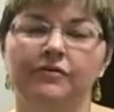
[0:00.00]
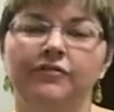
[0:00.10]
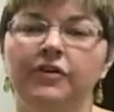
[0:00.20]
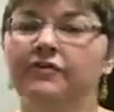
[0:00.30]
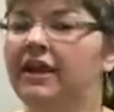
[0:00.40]

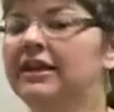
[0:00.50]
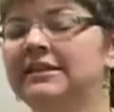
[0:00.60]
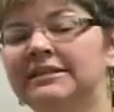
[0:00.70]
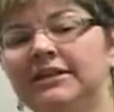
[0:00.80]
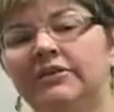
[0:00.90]
For
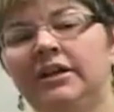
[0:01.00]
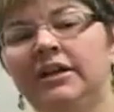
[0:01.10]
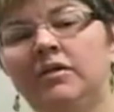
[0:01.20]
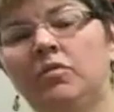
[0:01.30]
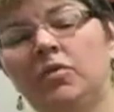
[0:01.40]

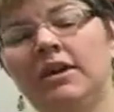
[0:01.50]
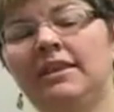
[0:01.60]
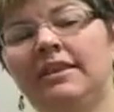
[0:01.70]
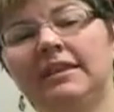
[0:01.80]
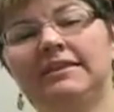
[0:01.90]
volunteering, one
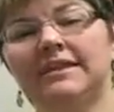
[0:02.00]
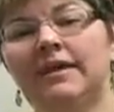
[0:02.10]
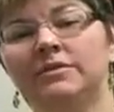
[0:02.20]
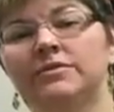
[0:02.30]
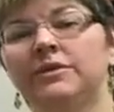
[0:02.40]
of the things
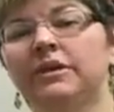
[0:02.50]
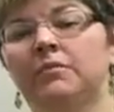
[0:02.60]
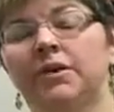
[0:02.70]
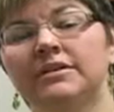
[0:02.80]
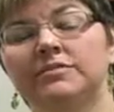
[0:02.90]
I was really
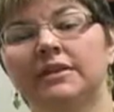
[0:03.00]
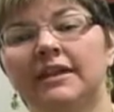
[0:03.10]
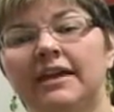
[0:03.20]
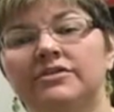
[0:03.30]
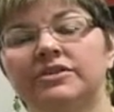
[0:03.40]
impressed
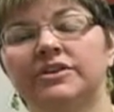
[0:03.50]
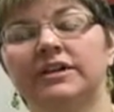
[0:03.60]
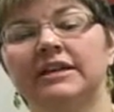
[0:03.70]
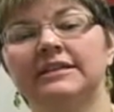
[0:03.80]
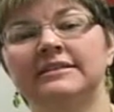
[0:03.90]
with last
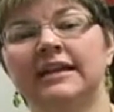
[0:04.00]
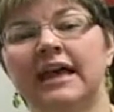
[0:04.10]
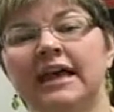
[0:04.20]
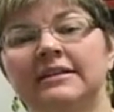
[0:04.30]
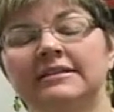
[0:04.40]
year is
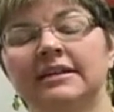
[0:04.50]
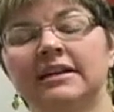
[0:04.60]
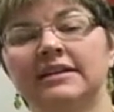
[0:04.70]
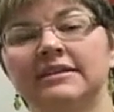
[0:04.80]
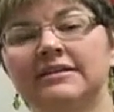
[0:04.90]
that
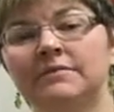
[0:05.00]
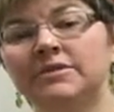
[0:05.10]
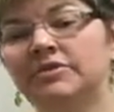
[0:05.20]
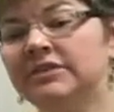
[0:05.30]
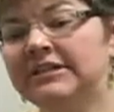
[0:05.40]
some
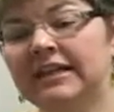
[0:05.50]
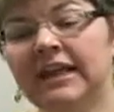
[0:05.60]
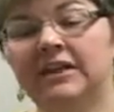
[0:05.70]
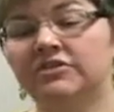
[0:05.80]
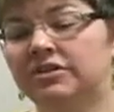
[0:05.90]
students,
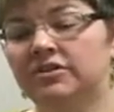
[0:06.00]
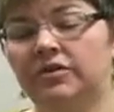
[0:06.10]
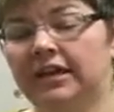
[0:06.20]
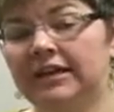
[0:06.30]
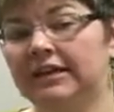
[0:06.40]
again, just
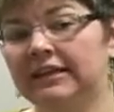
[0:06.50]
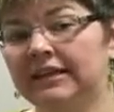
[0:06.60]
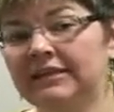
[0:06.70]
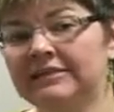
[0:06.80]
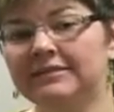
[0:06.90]
created a
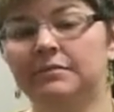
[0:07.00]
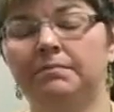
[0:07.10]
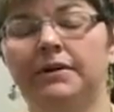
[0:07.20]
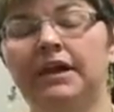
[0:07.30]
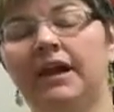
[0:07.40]
list,
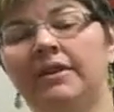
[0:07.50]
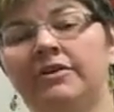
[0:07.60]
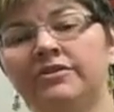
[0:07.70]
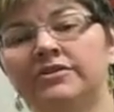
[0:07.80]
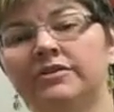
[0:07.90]
but
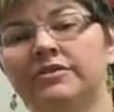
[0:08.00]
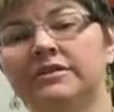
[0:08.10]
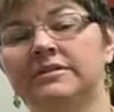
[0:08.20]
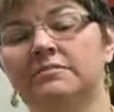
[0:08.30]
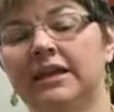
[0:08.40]
other
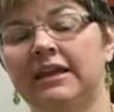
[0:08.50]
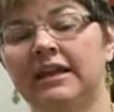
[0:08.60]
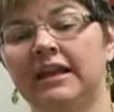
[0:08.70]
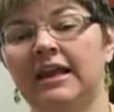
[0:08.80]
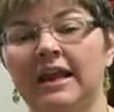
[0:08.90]
students
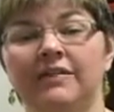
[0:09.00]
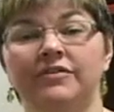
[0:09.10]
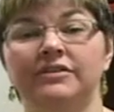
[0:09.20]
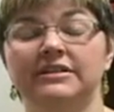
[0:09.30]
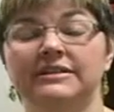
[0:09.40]
made an
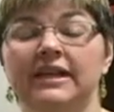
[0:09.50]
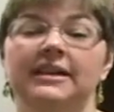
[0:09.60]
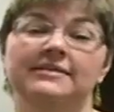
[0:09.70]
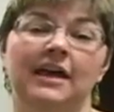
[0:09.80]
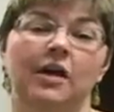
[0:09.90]
effort to tell
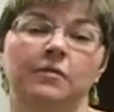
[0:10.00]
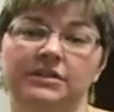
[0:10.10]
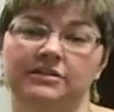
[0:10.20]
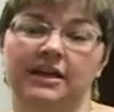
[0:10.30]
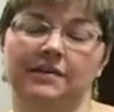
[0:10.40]
us how
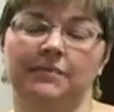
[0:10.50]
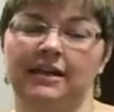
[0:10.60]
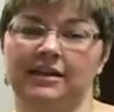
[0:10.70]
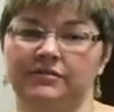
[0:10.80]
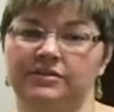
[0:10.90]
much time
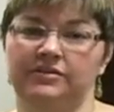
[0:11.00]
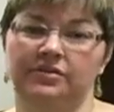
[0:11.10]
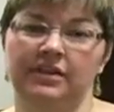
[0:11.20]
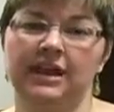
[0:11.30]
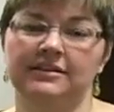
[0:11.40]
they give to
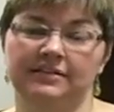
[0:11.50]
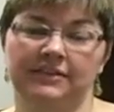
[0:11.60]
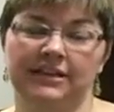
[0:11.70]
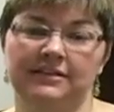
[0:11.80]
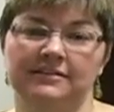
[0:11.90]
certain
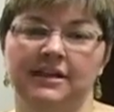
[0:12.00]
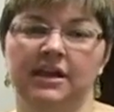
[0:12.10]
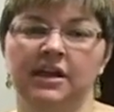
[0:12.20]
activities.